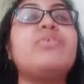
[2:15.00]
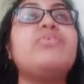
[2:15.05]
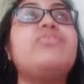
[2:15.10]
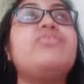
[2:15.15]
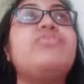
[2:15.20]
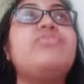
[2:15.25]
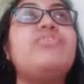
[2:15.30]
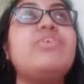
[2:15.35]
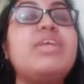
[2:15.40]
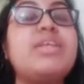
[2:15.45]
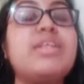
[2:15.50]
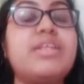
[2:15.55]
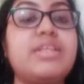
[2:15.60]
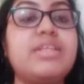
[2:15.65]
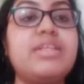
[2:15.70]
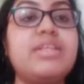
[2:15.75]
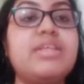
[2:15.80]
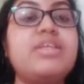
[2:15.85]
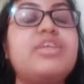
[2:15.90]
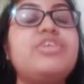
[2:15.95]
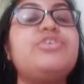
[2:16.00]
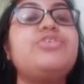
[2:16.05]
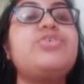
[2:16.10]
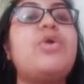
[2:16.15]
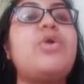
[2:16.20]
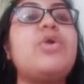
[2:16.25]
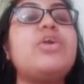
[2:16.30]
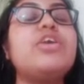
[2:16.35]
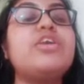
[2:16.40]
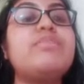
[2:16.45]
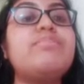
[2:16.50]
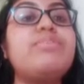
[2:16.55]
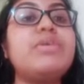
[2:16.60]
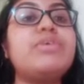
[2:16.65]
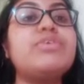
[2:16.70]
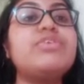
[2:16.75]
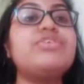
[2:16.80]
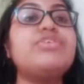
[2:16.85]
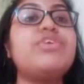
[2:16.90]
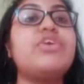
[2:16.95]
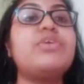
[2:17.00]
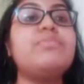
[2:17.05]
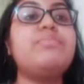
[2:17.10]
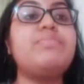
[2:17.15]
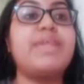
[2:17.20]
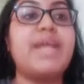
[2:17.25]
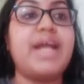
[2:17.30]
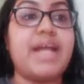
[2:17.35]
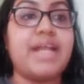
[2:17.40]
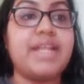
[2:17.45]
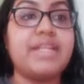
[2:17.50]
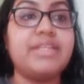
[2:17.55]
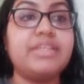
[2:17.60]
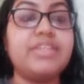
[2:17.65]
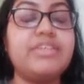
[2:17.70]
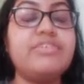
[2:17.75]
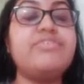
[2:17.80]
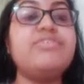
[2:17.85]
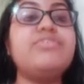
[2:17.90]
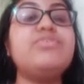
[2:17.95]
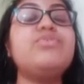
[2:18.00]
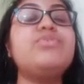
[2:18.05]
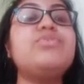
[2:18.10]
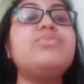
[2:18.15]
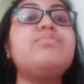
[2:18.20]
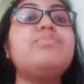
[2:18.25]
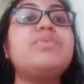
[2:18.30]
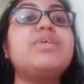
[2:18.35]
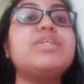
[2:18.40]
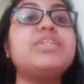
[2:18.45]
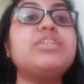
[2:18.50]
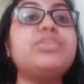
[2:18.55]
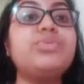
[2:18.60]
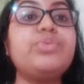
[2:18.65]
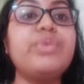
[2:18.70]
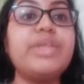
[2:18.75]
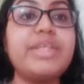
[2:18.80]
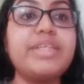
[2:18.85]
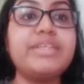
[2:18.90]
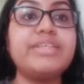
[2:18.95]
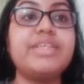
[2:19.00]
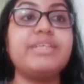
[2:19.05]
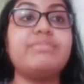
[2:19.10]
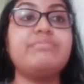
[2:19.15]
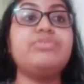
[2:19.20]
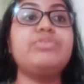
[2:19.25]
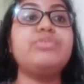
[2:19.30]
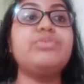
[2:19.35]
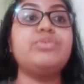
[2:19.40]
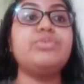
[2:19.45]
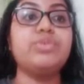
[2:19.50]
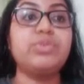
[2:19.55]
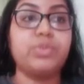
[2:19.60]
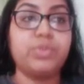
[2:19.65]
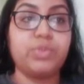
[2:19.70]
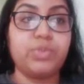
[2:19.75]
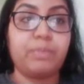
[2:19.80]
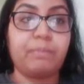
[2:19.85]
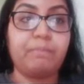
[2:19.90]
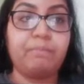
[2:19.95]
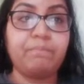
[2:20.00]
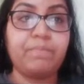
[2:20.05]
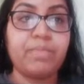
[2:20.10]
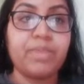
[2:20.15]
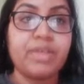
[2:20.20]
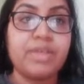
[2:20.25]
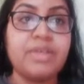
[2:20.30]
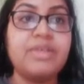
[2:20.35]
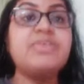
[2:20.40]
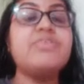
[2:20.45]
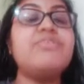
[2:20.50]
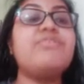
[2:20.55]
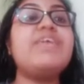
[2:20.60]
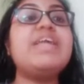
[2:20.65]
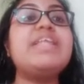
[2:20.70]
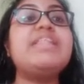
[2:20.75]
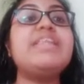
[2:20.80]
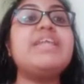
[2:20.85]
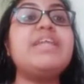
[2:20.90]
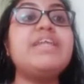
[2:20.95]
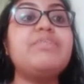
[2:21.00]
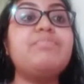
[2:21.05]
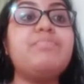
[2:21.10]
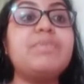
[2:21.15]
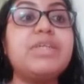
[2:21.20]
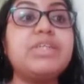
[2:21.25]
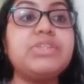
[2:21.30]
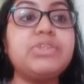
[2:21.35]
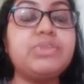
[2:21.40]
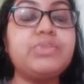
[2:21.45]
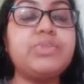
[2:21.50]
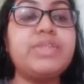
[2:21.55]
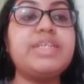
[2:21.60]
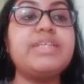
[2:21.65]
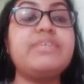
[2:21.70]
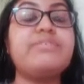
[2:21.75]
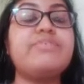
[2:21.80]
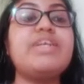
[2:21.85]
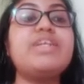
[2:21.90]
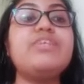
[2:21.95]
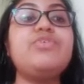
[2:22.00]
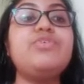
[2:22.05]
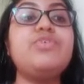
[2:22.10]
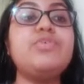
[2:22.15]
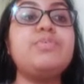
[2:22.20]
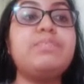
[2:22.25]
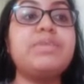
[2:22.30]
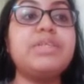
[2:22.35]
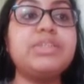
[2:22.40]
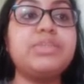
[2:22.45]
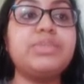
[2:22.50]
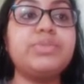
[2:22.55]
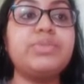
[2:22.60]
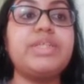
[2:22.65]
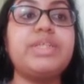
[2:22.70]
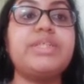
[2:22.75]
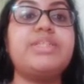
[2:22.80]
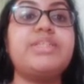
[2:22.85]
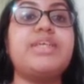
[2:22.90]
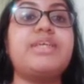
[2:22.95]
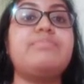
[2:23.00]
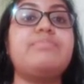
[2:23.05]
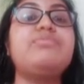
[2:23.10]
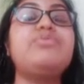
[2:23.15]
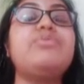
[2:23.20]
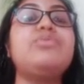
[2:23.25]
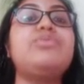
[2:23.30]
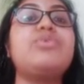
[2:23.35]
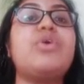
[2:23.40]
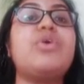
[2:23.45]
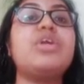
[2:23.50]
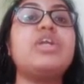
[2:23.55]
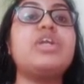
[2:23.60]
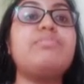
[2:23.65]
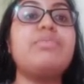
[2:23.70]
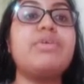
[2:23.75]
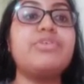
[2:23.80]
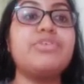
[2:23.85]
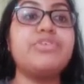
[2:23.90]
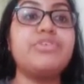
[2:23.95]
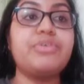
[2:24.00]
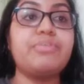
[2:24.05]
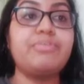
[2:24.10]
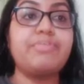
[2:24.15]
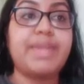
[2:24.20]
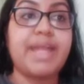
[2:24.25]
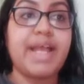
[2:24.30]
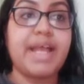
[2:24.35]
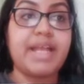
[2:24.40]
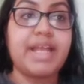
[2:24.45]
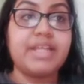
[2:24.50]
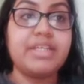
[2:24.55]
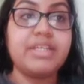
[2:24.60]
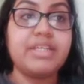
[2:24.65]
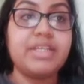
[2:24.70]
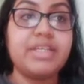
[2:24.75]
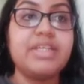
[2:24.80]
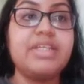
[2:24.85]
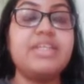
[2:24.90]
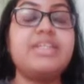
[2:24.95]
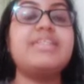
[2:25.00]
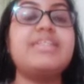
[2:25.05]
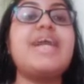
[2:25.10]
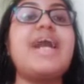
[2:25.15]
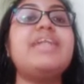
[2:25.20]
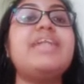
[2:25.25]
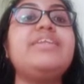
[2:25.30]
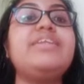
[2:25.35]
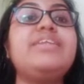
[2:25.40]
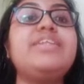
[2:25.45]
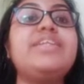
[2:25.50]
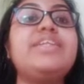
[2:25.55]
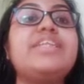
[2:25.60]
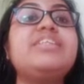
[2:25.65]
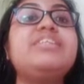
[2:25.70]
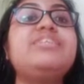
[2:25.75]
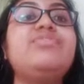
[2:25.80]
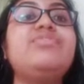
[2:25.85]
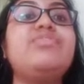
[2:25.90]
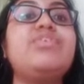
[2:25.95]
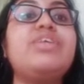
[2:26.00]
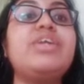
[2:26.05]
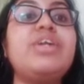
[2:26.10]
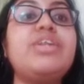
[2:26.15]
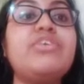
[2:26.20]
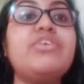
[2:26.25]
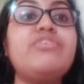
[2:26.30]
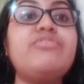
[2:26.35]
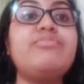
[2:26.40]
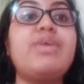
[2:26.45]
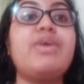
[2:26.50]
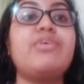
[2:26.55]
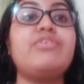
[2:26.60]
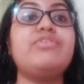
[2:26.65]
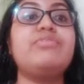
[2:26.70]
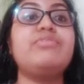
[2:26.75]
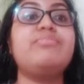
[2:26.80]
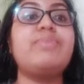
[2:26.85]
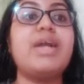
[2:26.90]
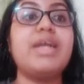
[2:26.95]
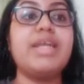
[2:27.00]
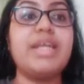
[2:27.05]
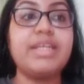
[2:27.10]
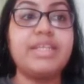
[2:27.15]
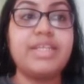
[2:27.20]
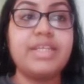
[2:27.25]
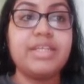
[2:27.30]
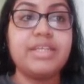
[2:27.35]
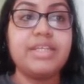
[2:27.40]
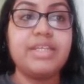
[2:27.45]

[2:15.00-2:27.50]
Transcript: will talk about your brand if you persuade them to do so. When you persuade them to talk about your brand, that creates word of mouth marketing.